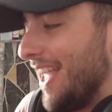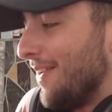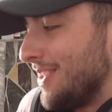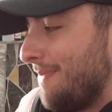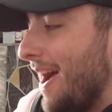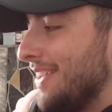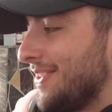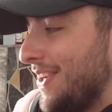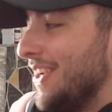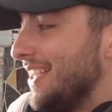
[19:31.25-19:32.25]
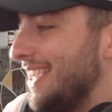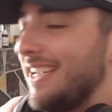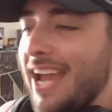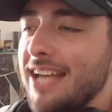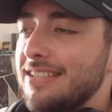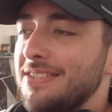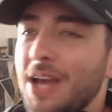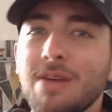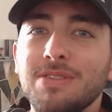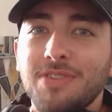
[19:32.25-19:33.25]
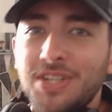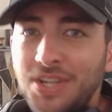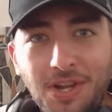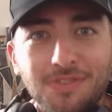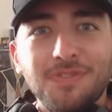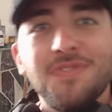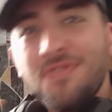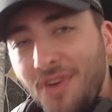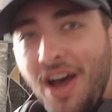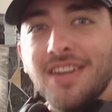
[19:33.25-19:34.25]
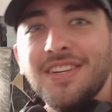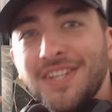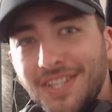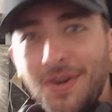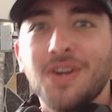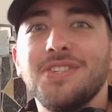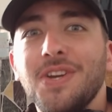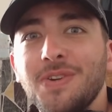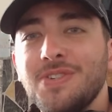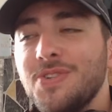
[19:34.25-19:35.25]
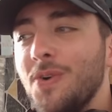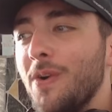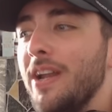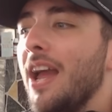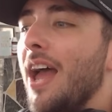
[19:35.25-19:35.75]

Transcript: that was about as good as it gets in terms of a good, fun Doctor Who story,